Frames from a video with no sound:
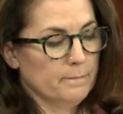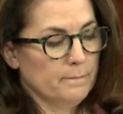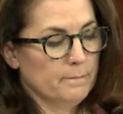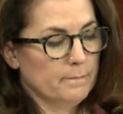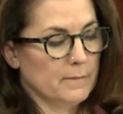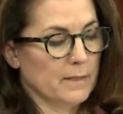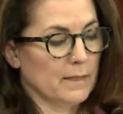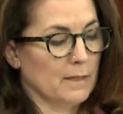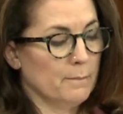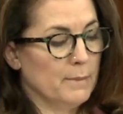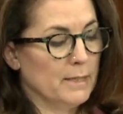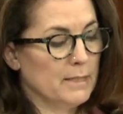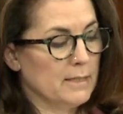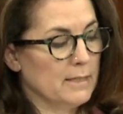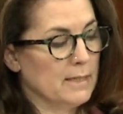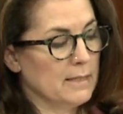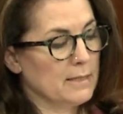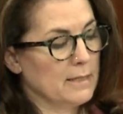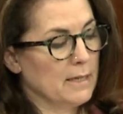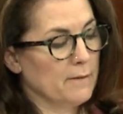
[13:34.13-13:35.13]
the Commission
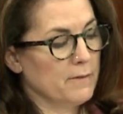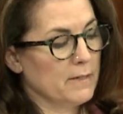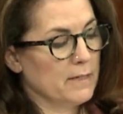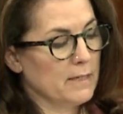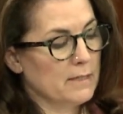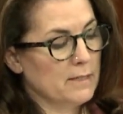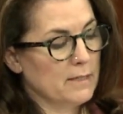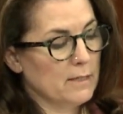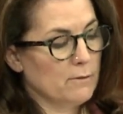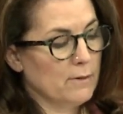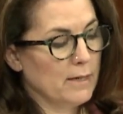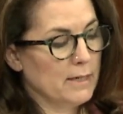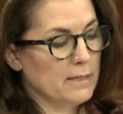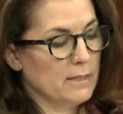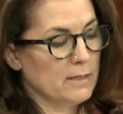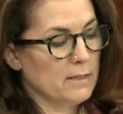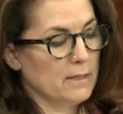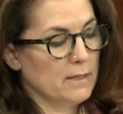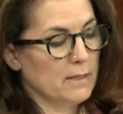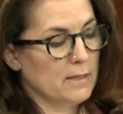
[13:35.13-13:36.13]
has given consideration
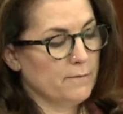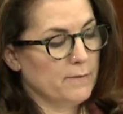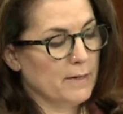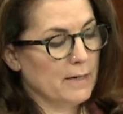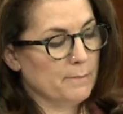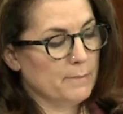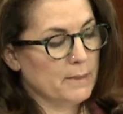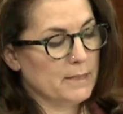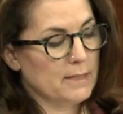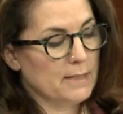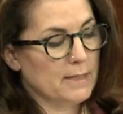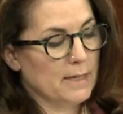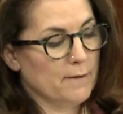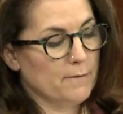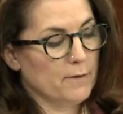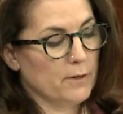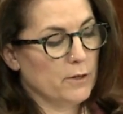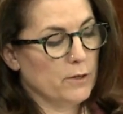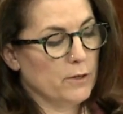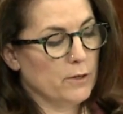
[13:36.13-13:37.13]
to the developments that have
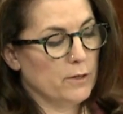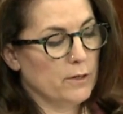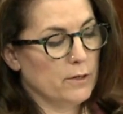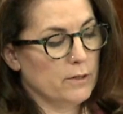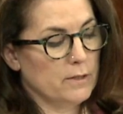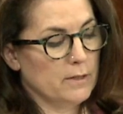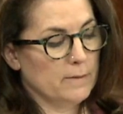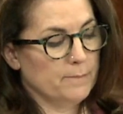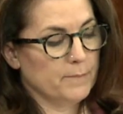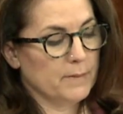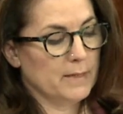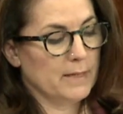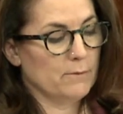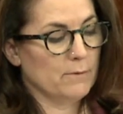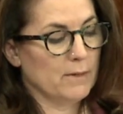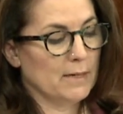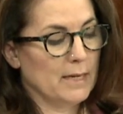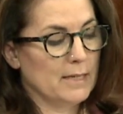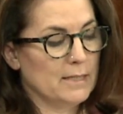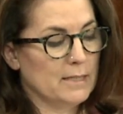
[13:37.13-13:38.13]
occurred in
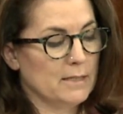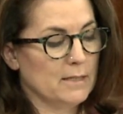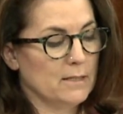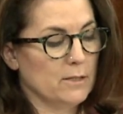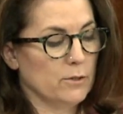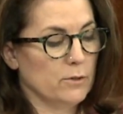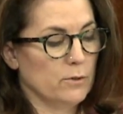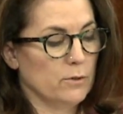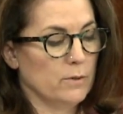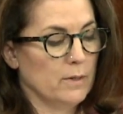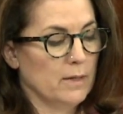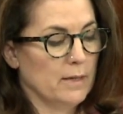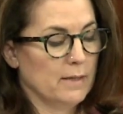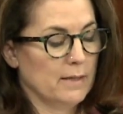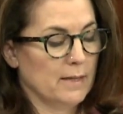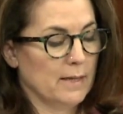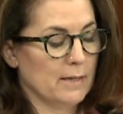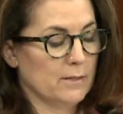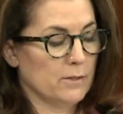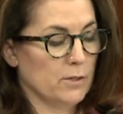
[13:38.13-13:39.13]
relation to
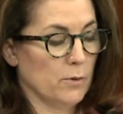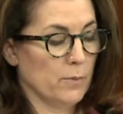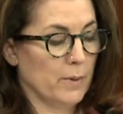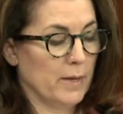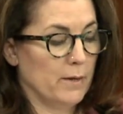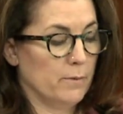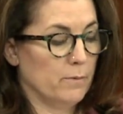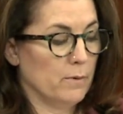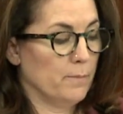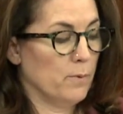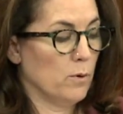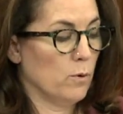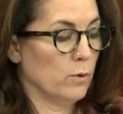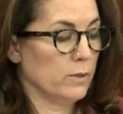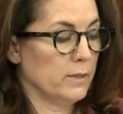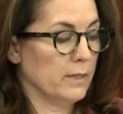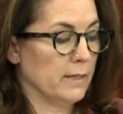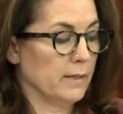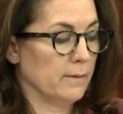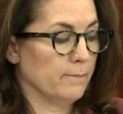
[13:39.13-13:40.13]
the SOE
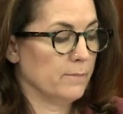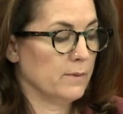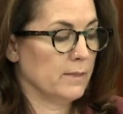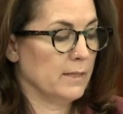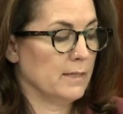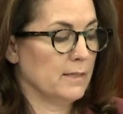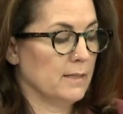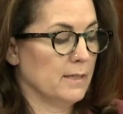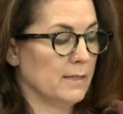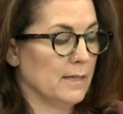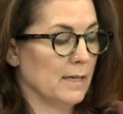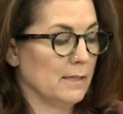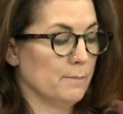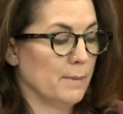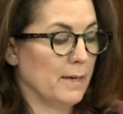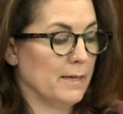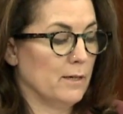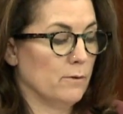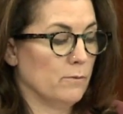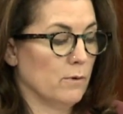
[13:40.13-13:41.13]
reporting since the
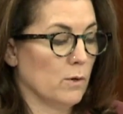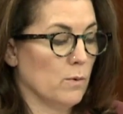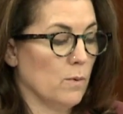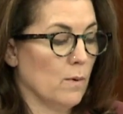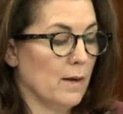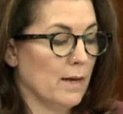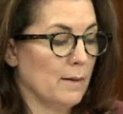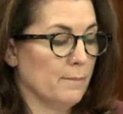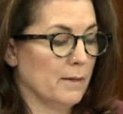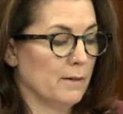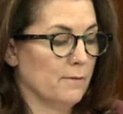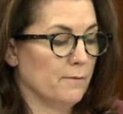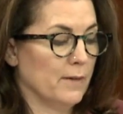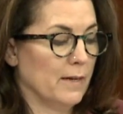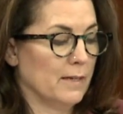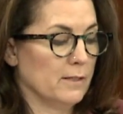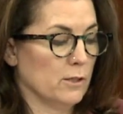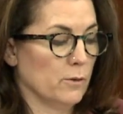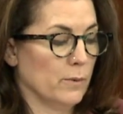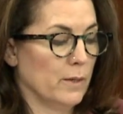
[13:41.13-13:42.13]
Tasmanian requirement for
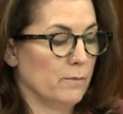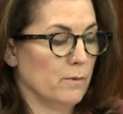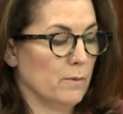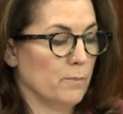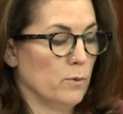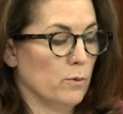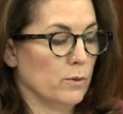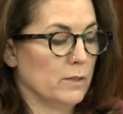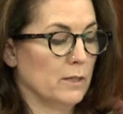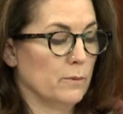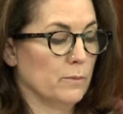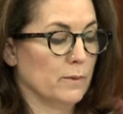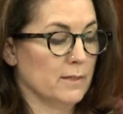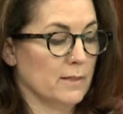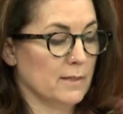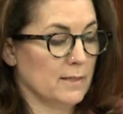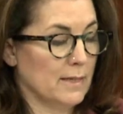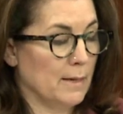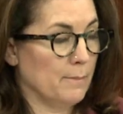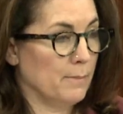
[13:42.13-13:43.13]
SOE reporting was
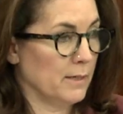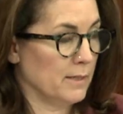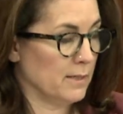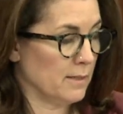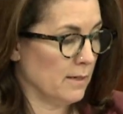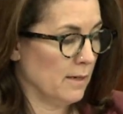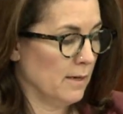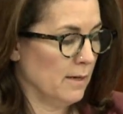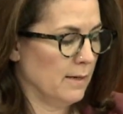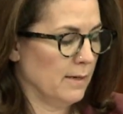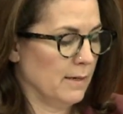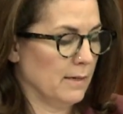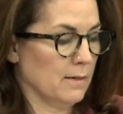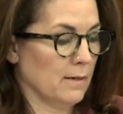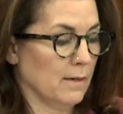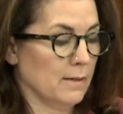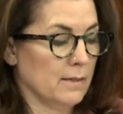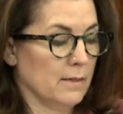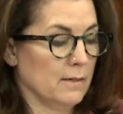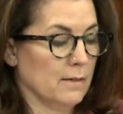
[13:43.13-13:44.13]
established in
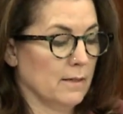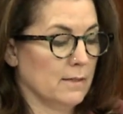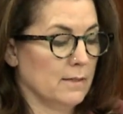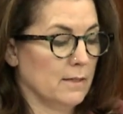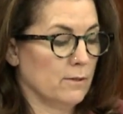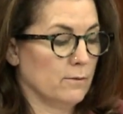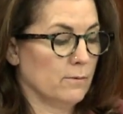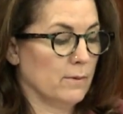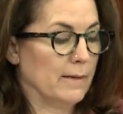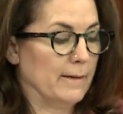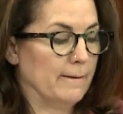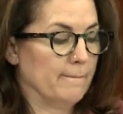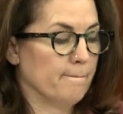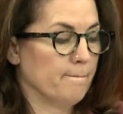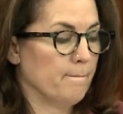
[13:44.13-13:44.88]
1993.